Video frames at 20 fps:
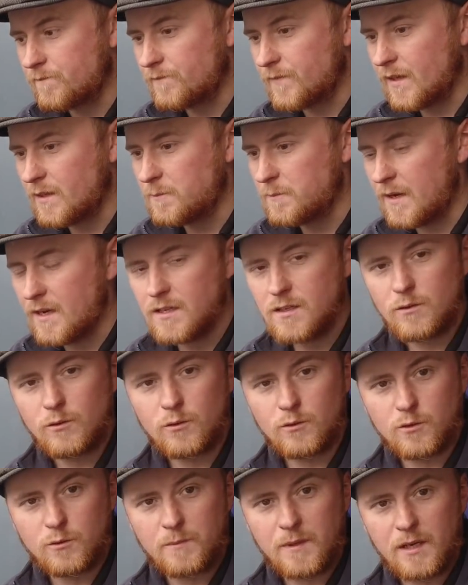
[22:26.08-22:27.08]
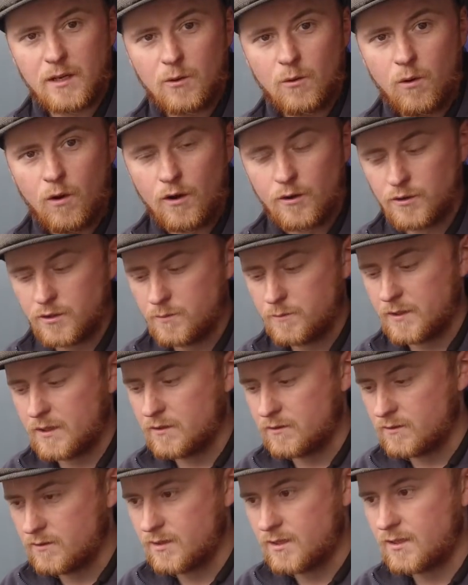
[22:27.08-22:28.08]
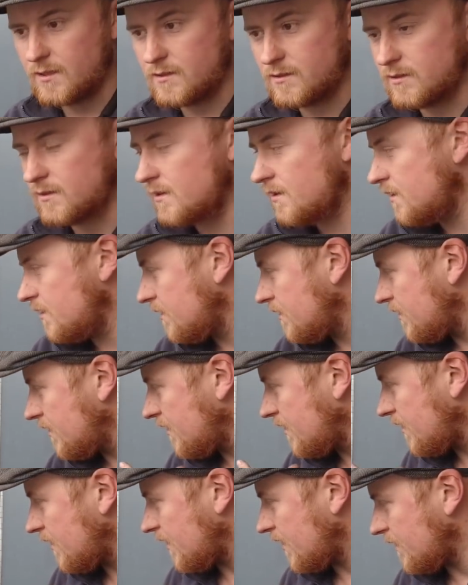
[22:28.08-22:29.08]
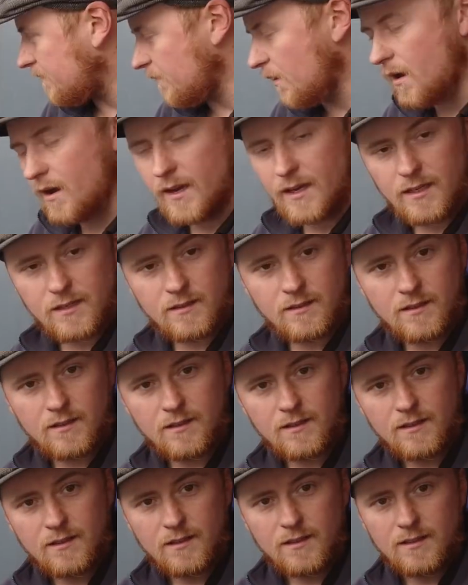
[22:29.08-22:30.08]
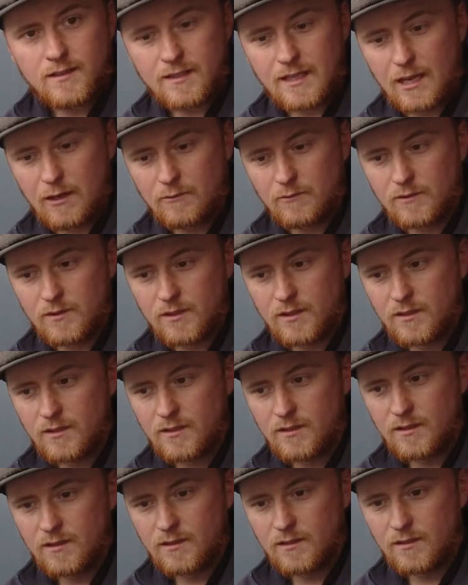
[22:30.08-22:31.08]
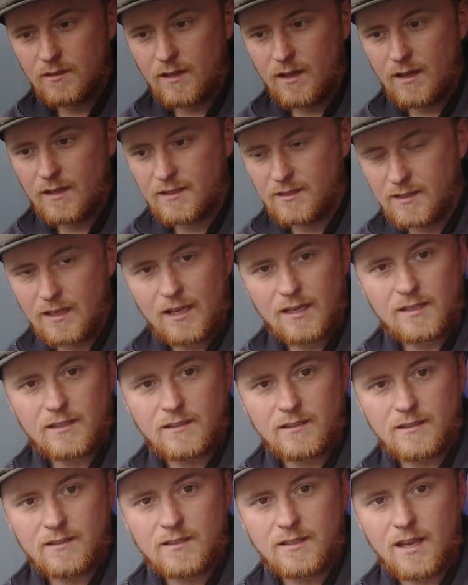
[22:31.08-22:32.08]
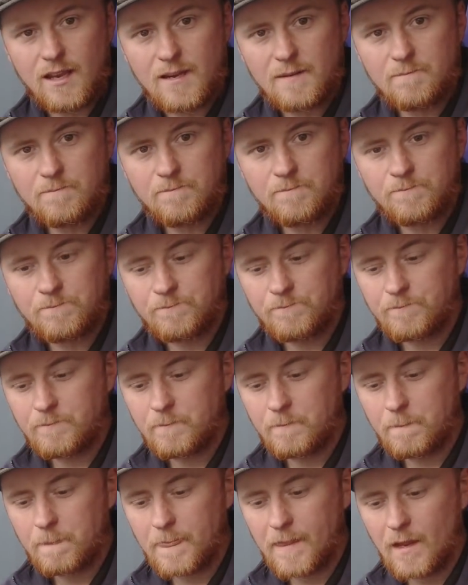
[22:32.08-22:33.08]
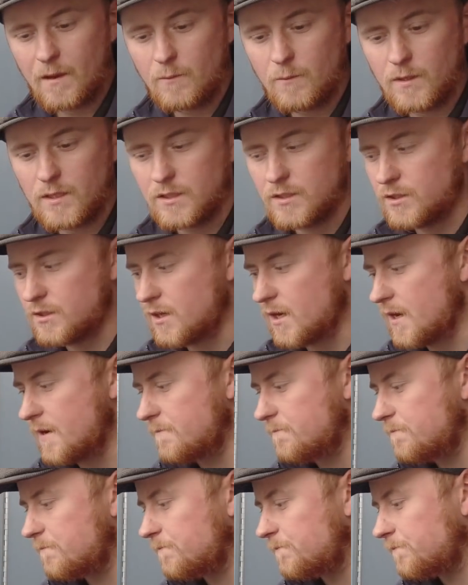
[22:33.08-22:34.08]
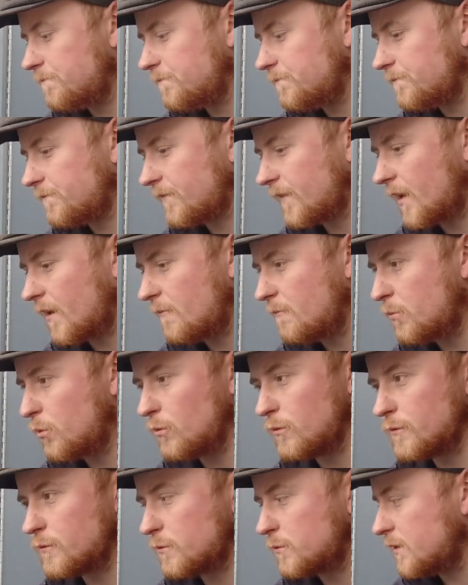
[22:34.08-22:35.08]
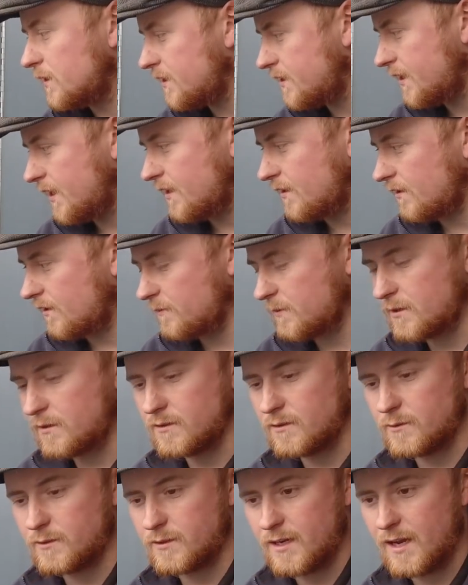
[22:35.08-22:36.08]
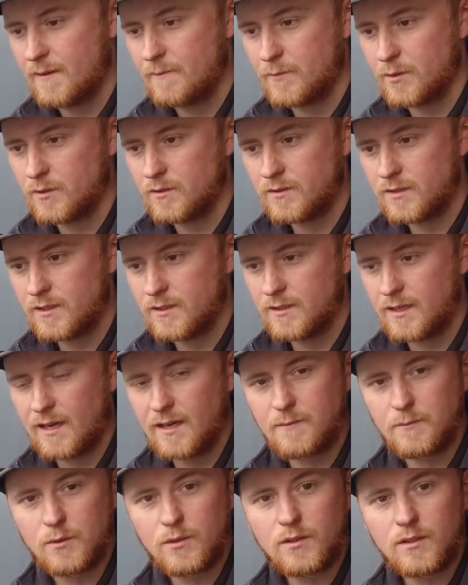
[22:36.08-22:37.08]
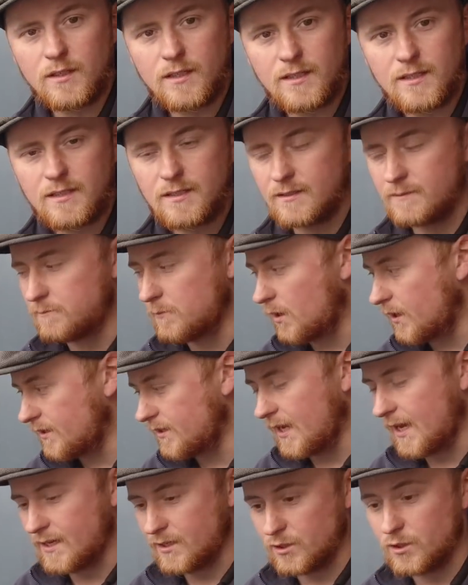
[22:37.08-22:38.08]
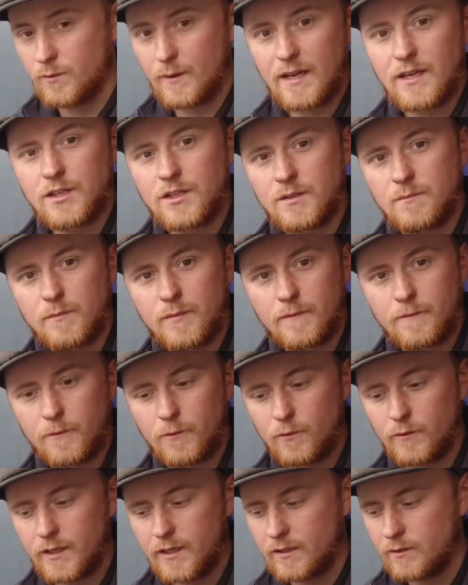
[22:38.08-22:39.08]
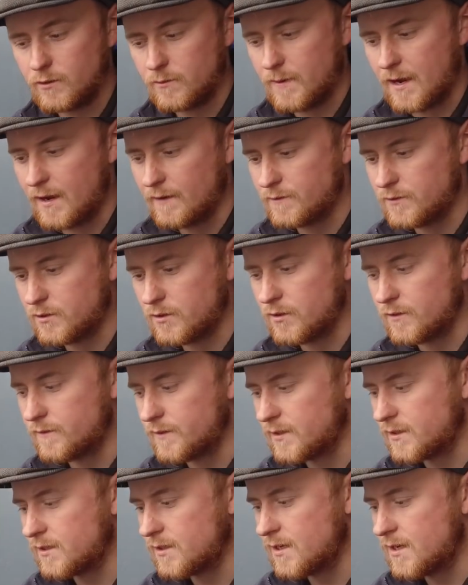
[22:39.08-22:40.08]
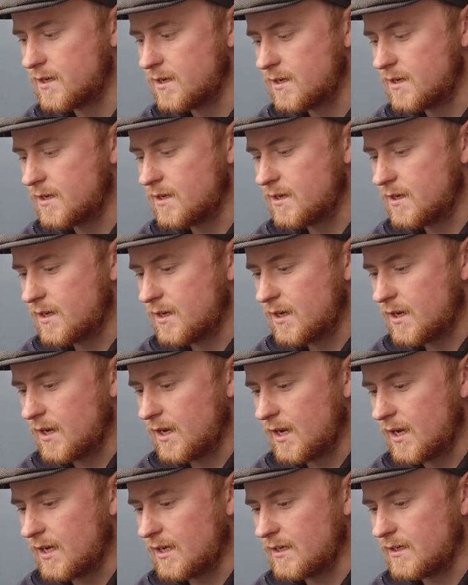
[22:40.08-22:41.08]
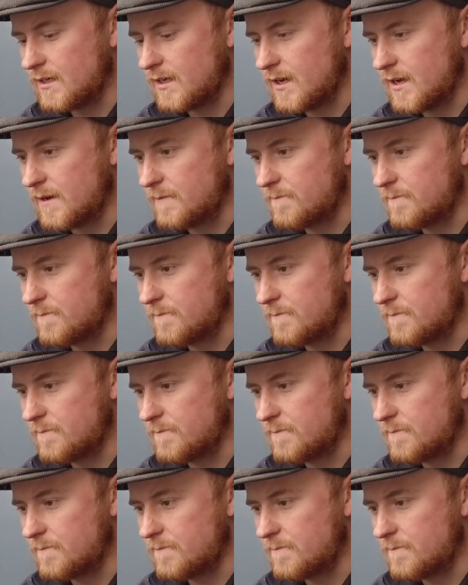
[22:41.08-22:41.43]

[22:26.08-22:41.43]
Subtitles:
that's basically all just been quashed because this and mine sound exactly the same, which Paul's always said, like, because it was an ambulance, he's adamant that mine had a new engine before it come out of service, and